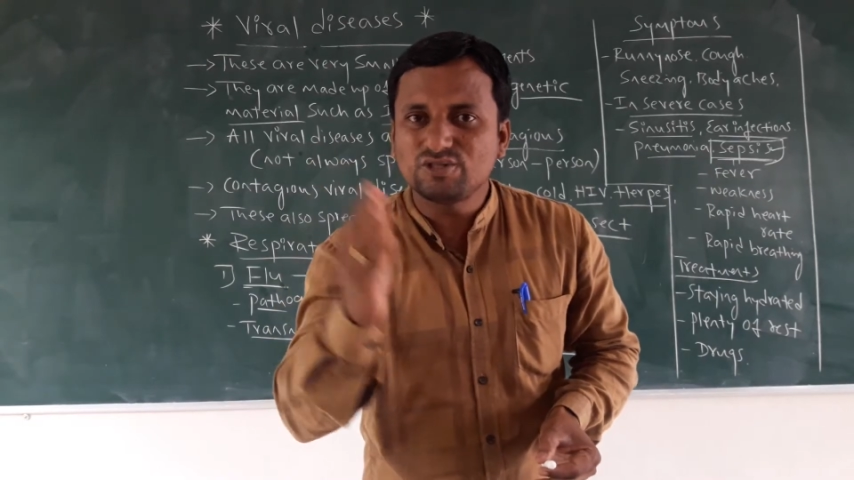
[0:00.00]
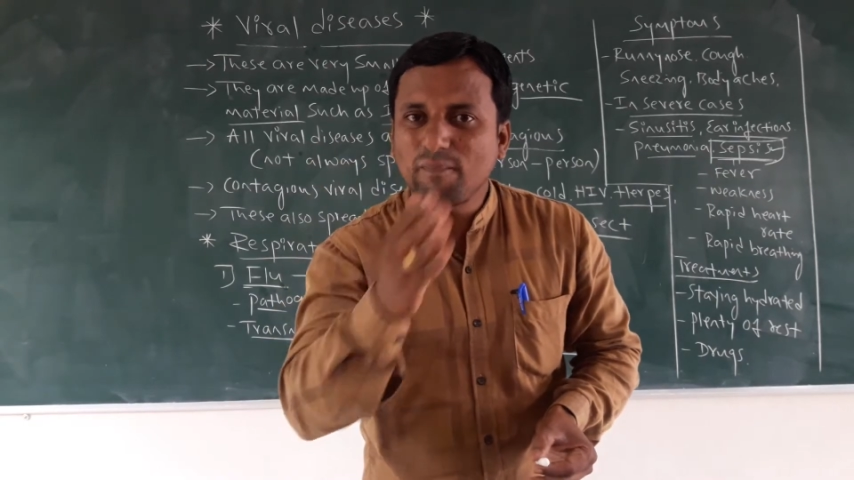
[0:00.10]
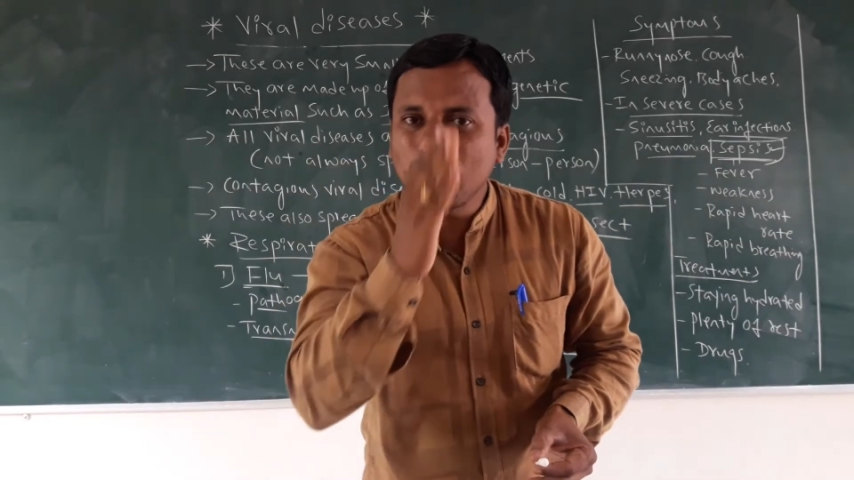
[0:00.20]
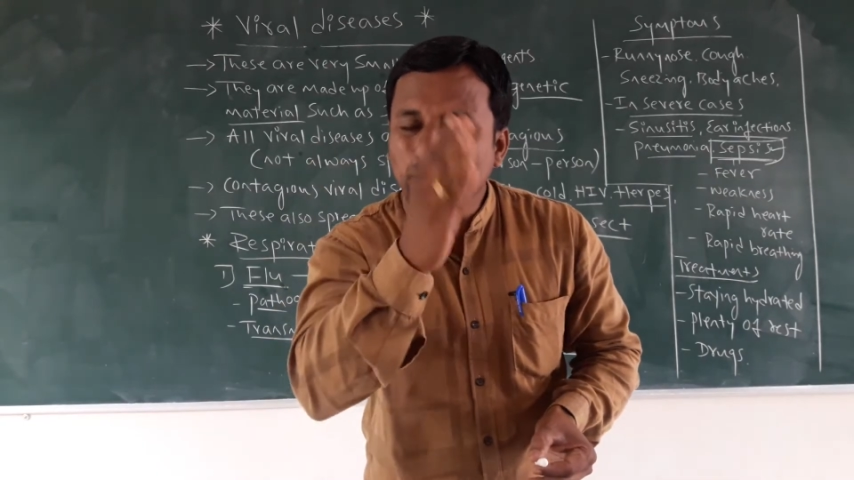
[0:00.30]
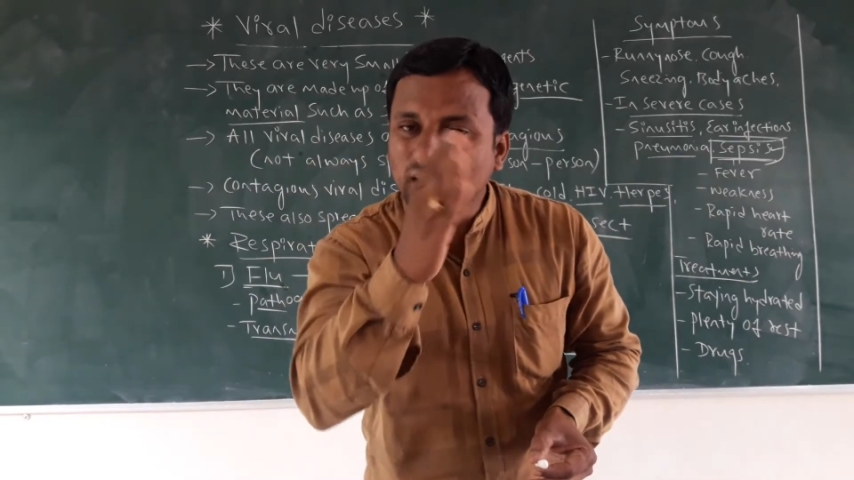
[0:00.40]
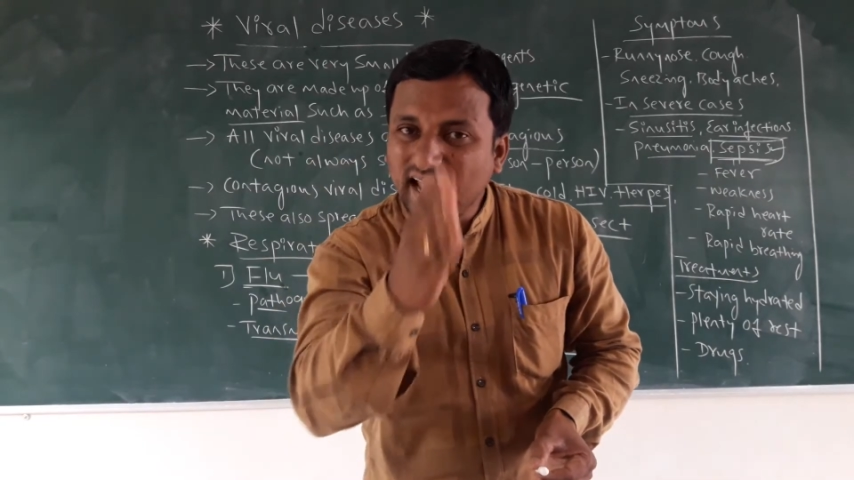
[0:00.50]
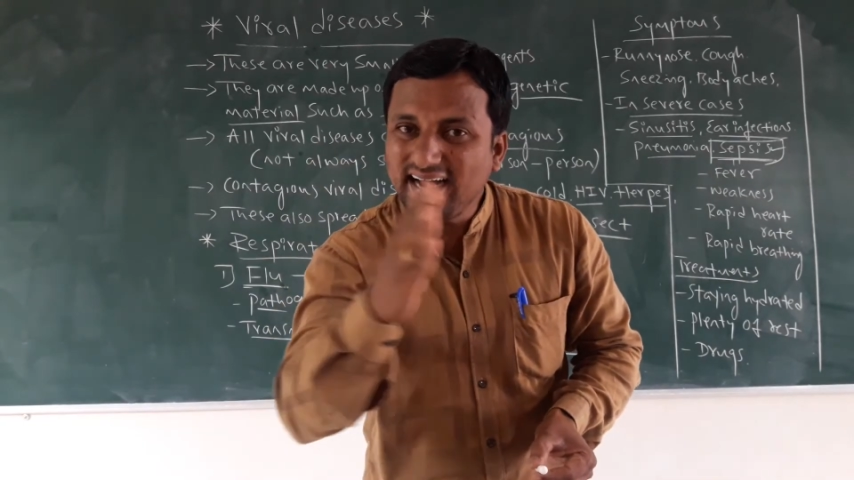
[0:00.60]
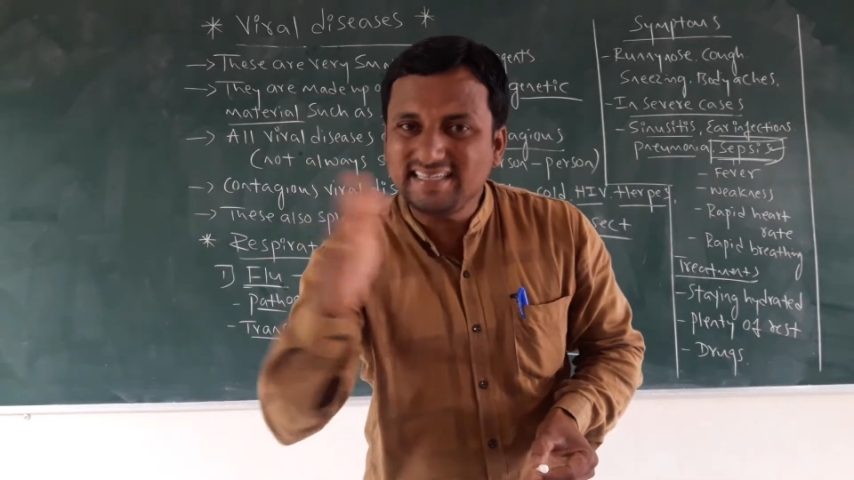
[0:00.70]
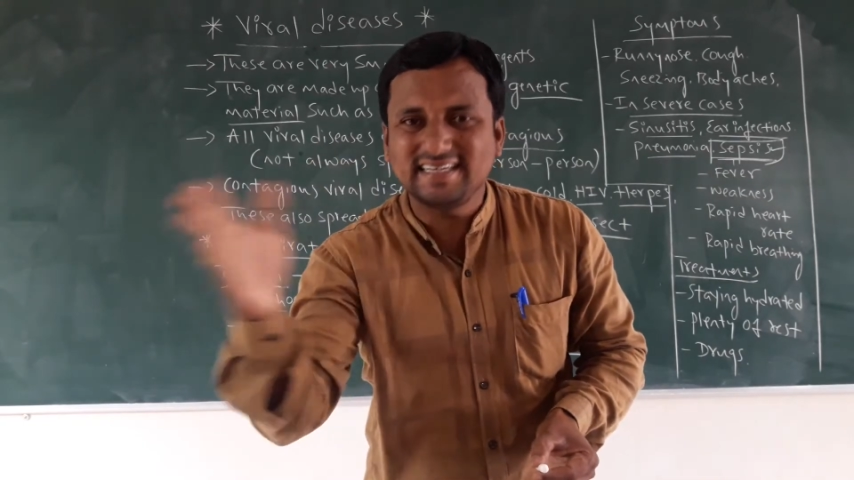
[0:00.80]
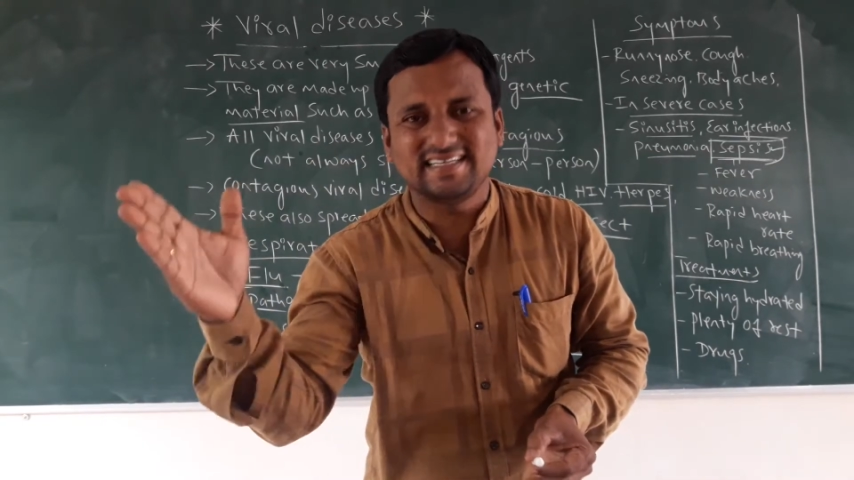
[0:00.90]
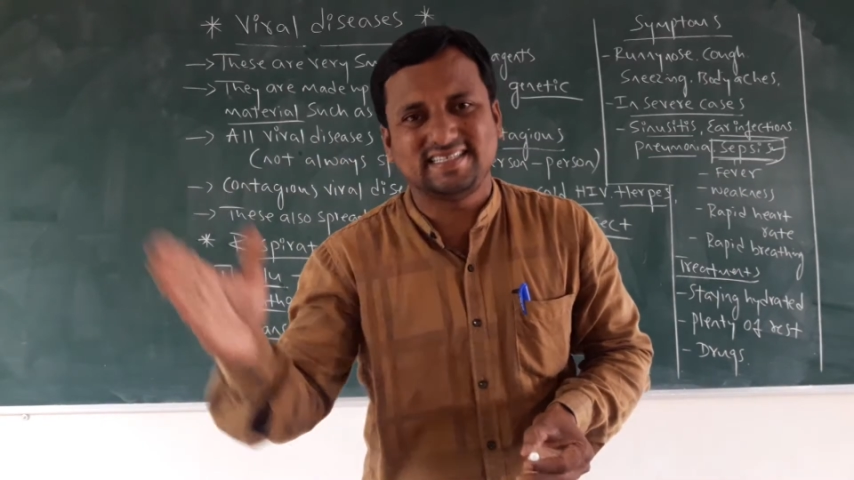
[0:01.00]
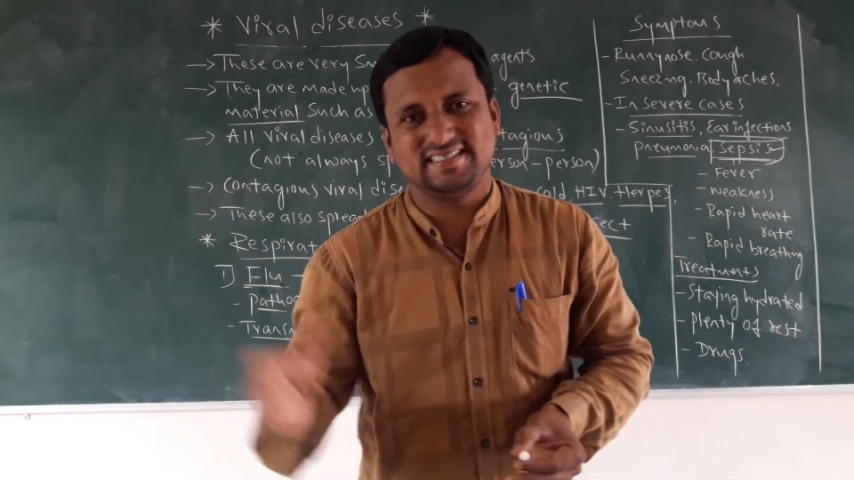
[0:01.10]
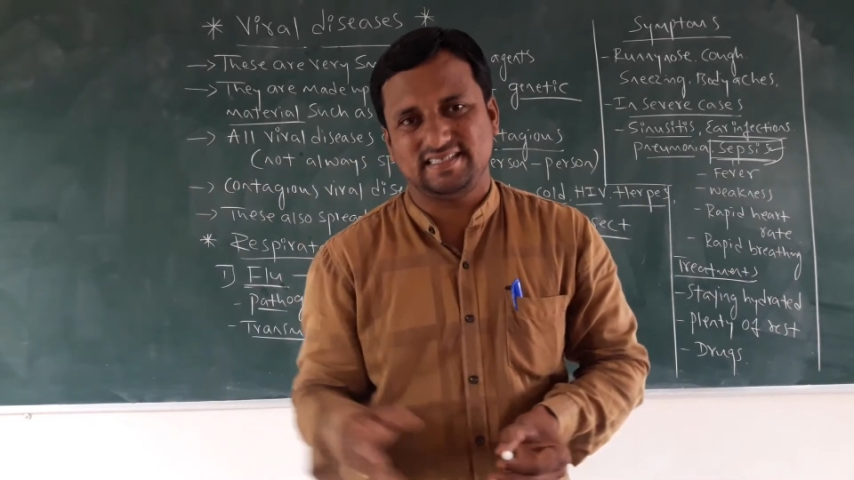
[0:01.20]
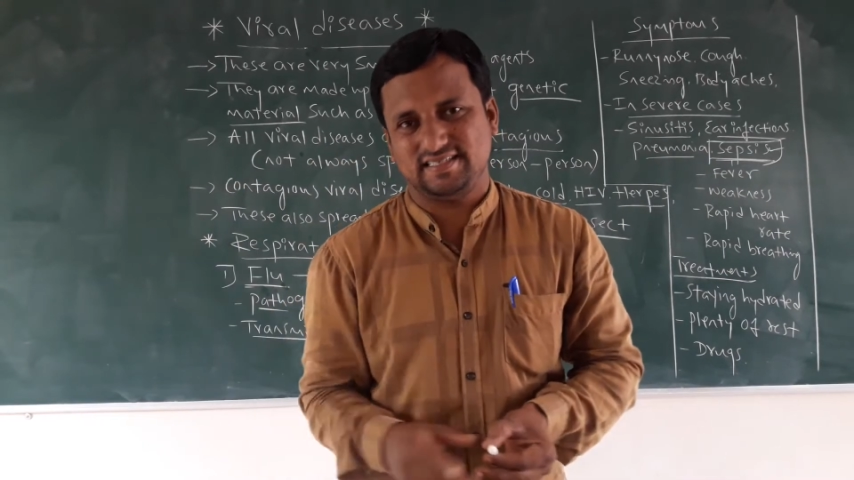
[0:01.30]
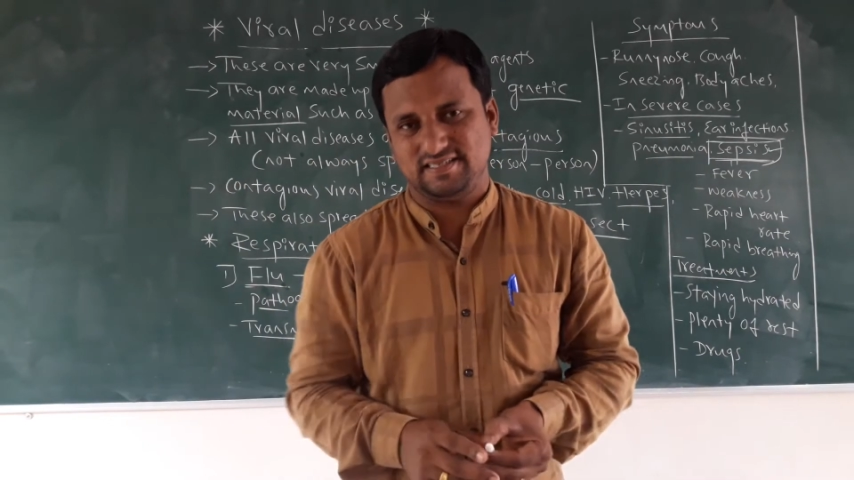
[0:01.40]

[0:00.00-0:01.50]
the plant diseases.